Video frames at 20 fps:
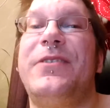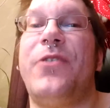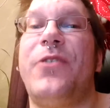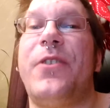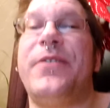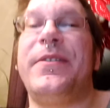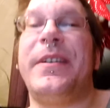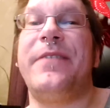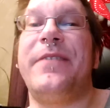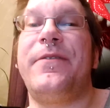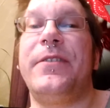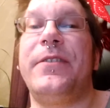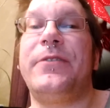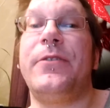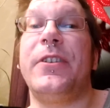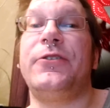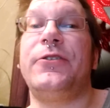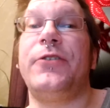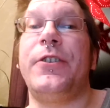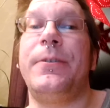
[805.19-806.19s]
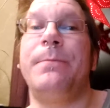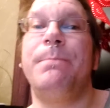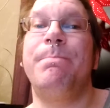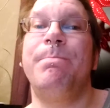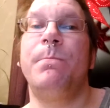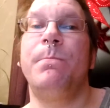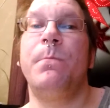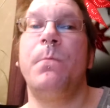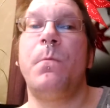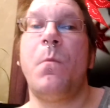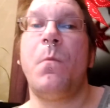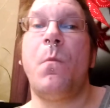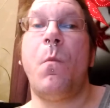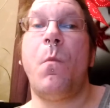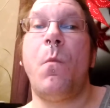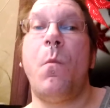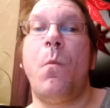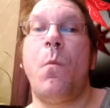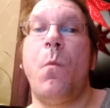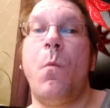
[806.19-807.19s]
charging infrastructure?
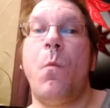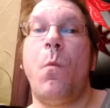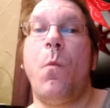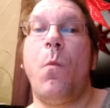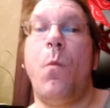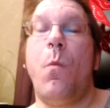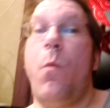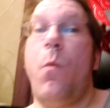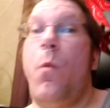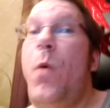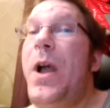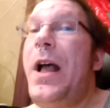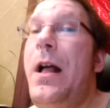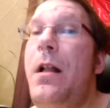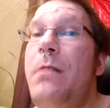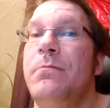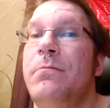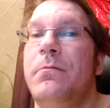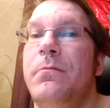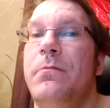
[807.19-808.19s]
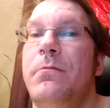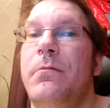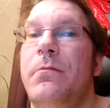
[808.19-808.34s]
Well,